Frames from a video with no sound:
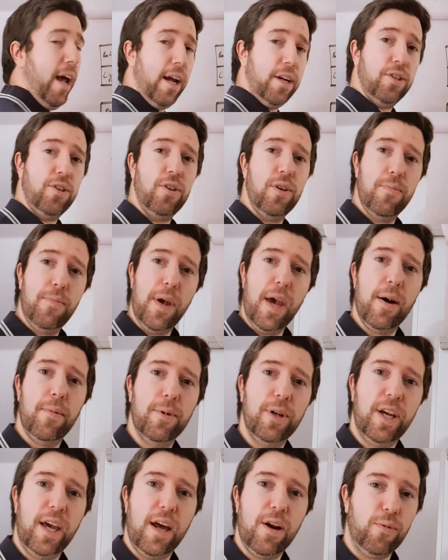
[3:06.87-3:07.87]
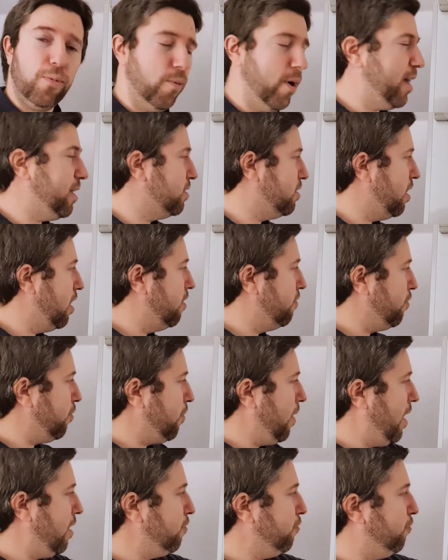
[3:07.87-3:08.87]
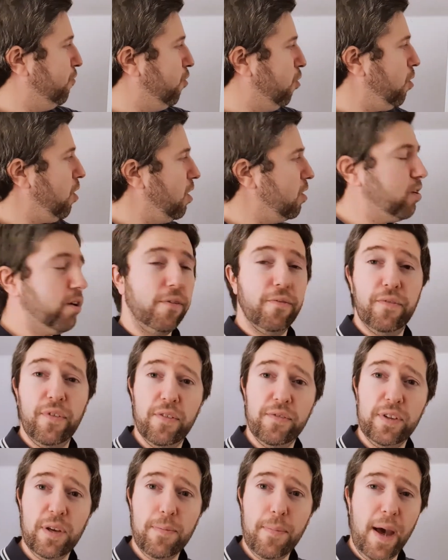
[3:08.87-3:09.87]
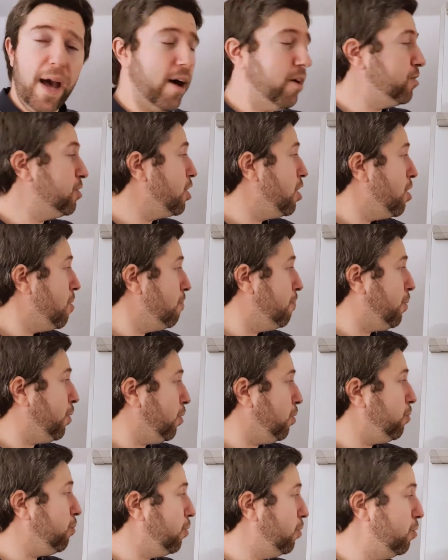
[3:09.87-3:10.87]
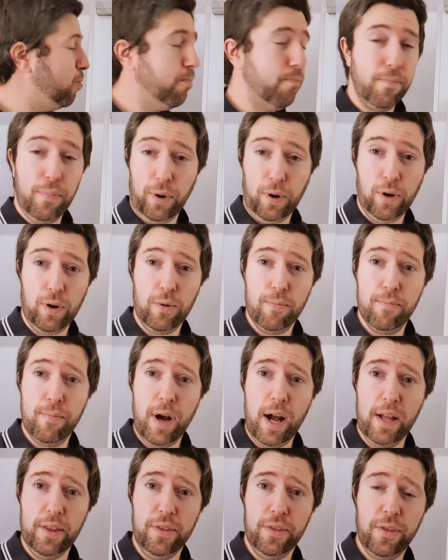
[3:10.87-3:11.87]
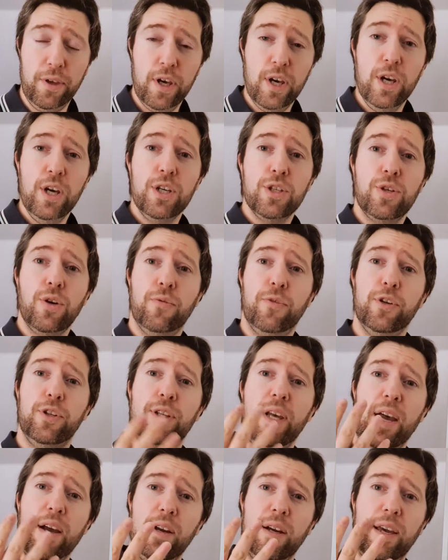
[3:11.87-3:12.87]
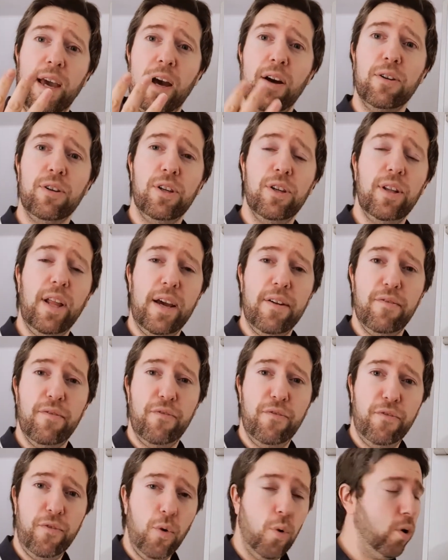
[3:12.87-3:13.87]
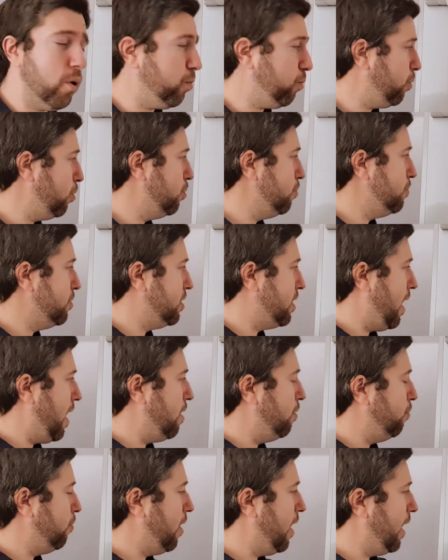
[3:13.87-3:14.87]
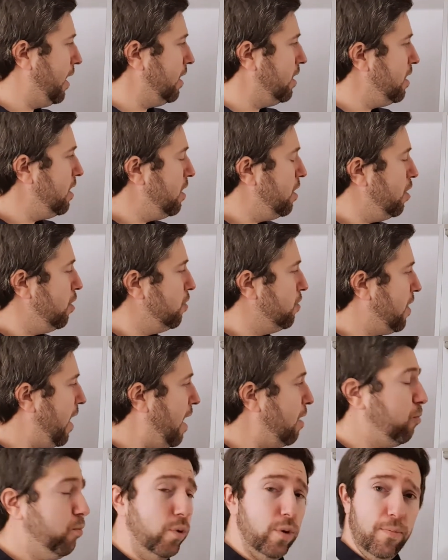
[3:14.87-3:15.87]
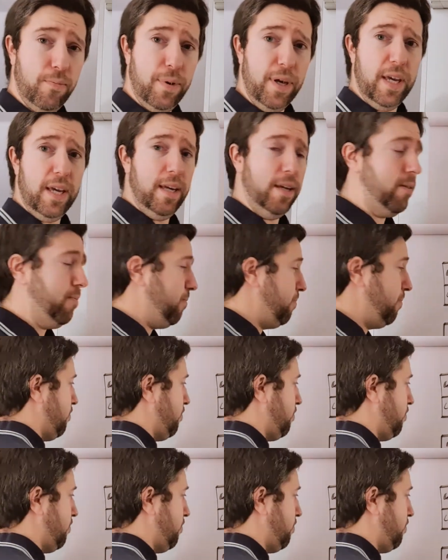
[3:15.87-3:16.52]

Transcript: actually be able to get a rent of around £450 per room per month. So if we calculate four rooms that way, that would be